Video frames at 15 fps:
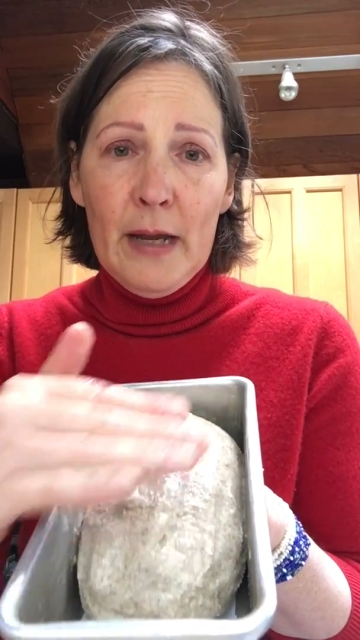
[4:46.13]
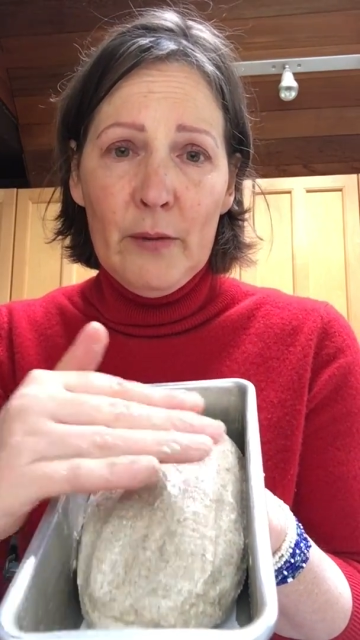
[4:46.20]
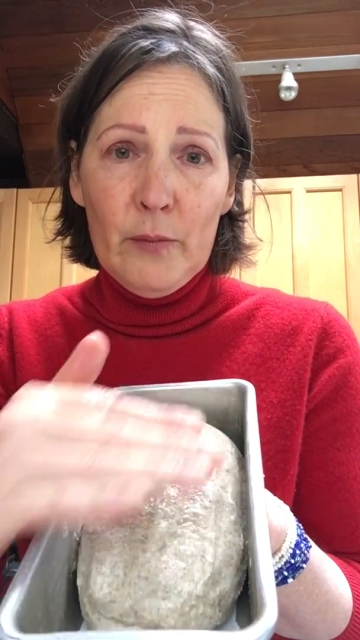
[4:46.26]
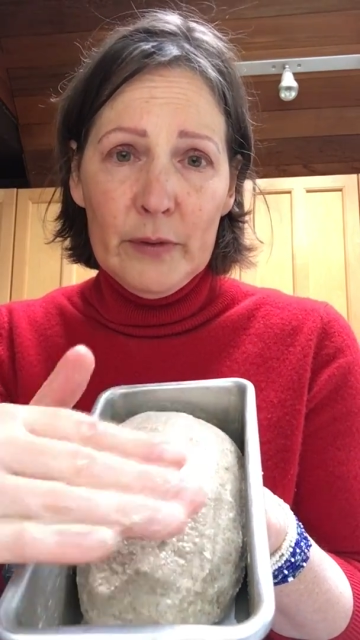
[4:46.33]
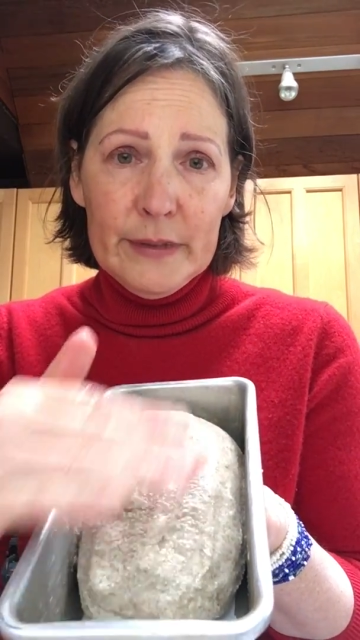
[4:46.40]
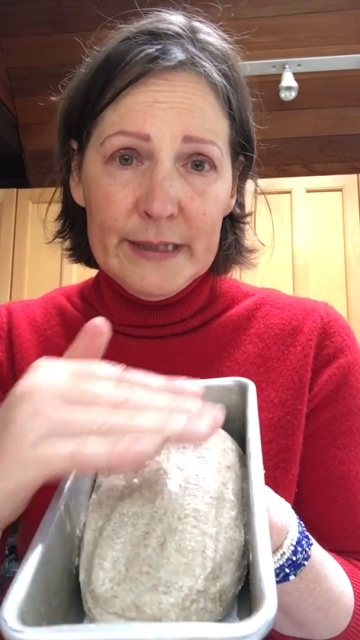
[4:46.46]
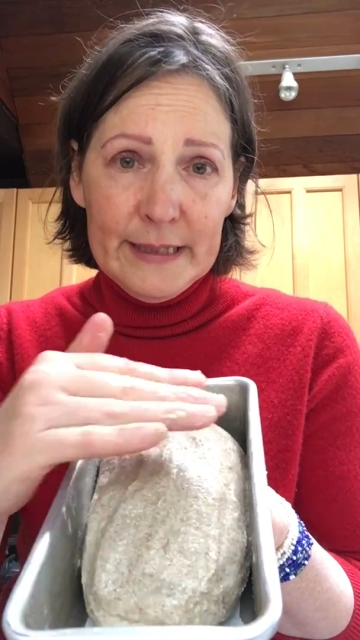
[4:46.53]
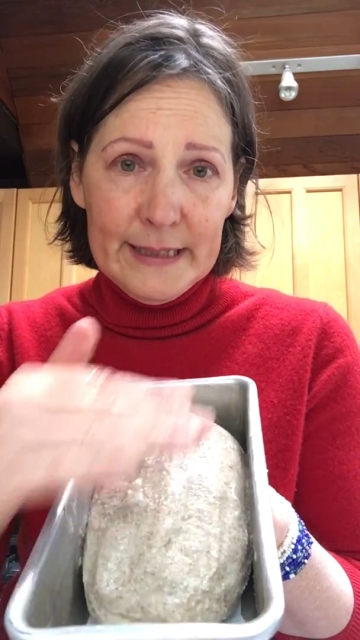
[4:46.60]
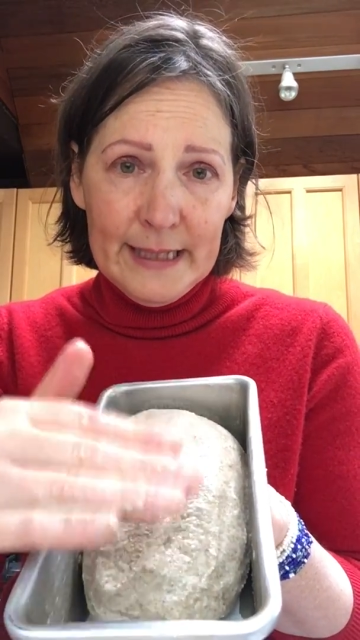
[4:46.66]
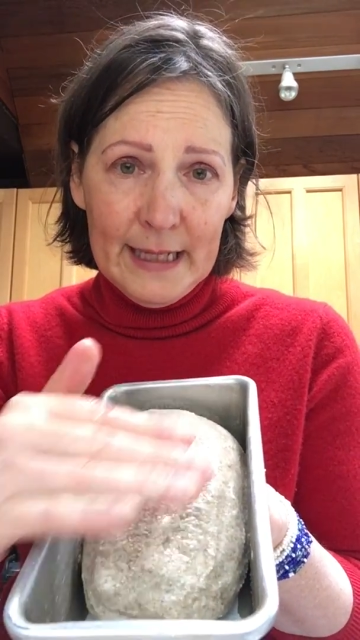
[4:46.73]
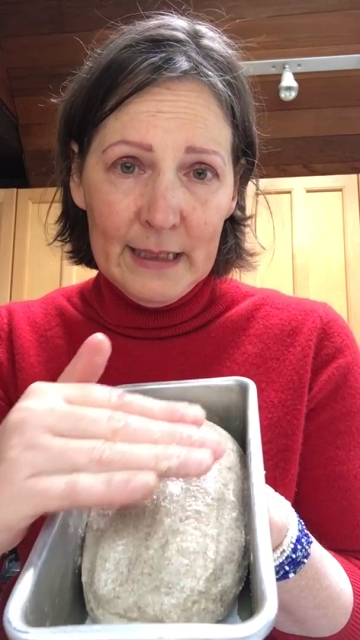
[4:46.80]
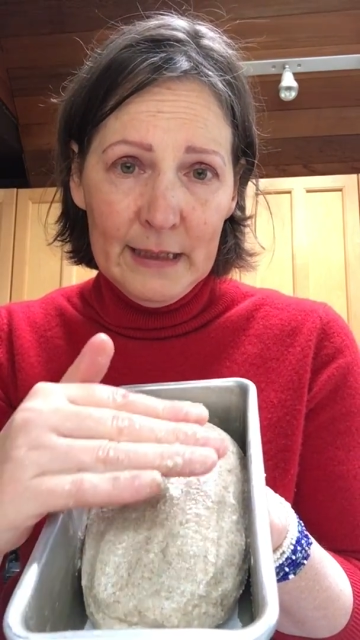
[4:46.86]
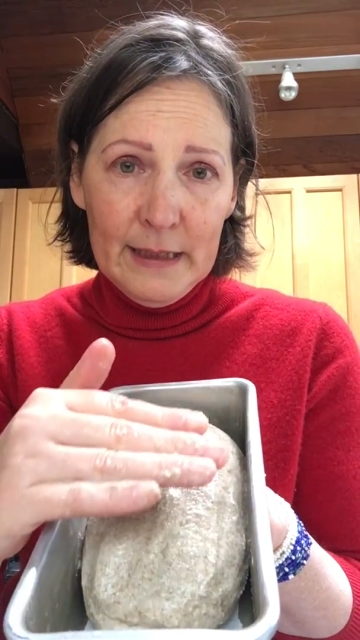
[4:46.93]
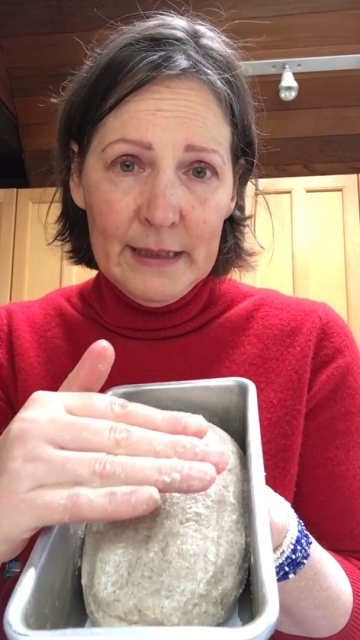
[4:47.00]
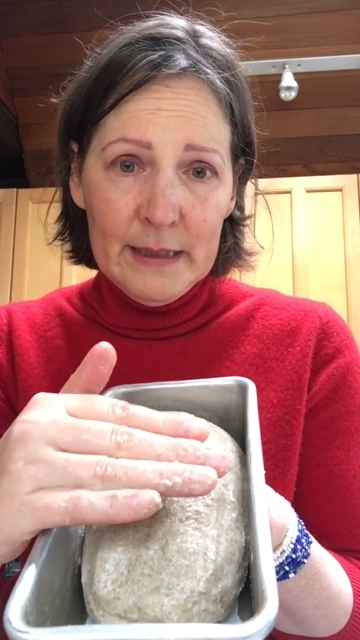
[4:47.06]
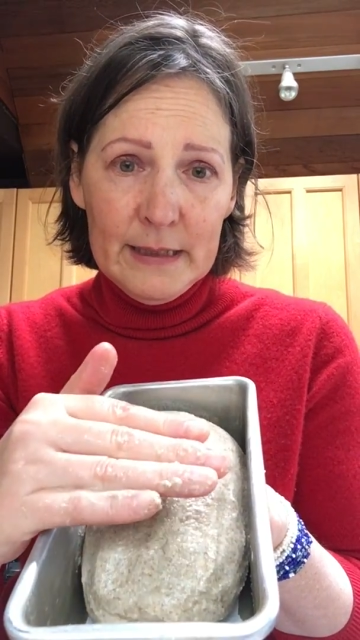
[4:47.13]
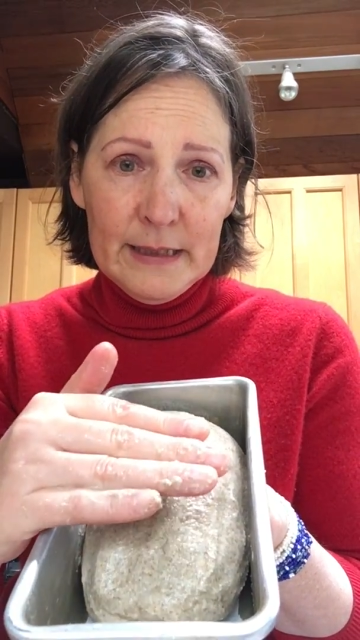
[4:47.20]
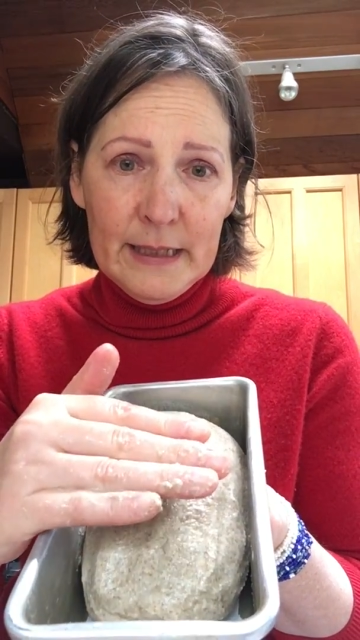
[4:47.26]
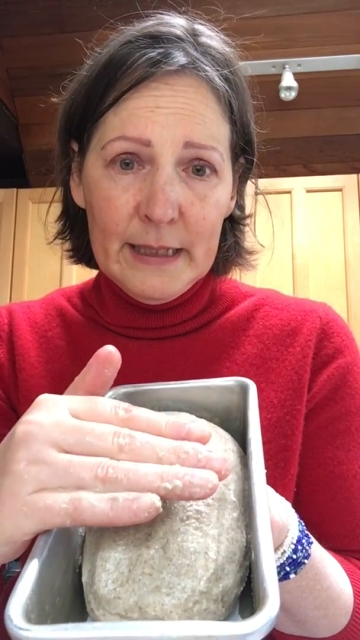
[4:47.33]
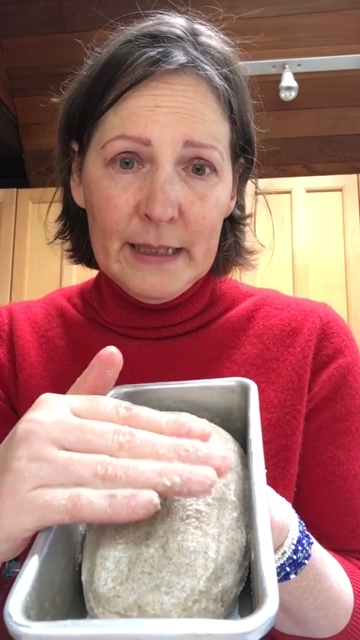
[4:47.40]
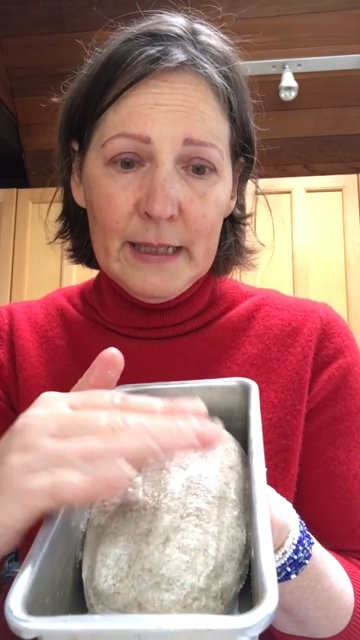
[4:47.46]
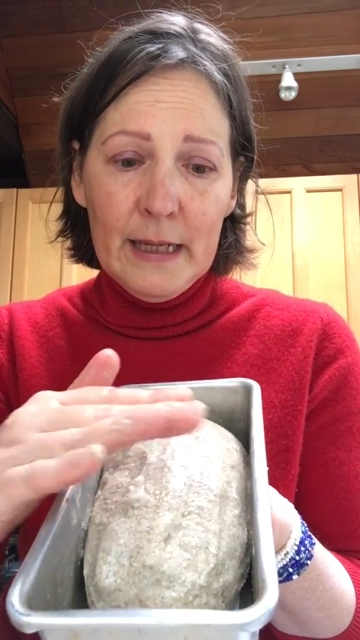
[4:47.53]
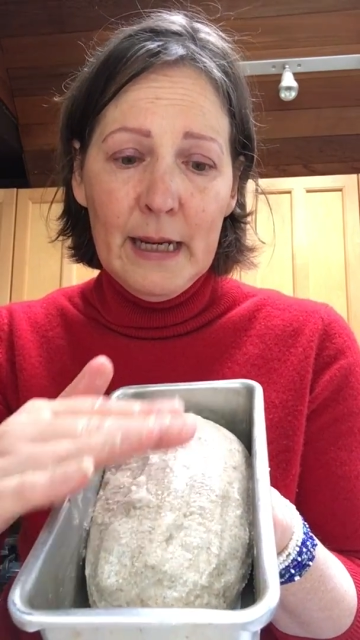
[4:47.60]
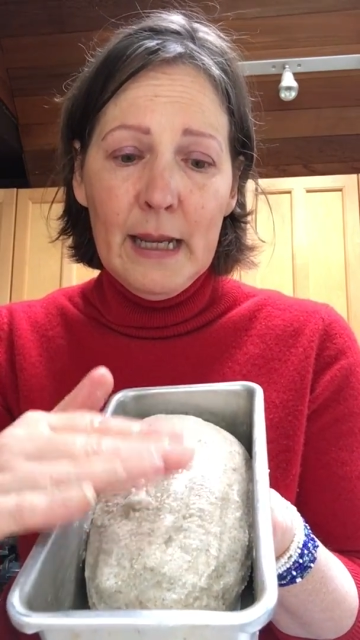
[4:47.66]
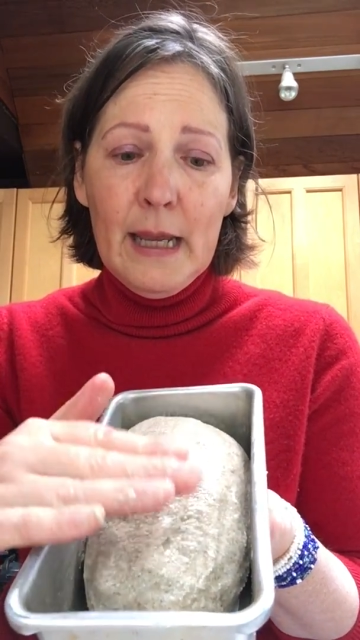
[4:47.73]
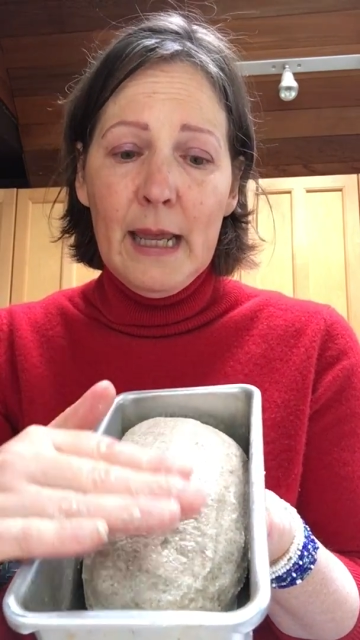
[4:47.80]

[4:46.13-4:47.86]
will settle in the tin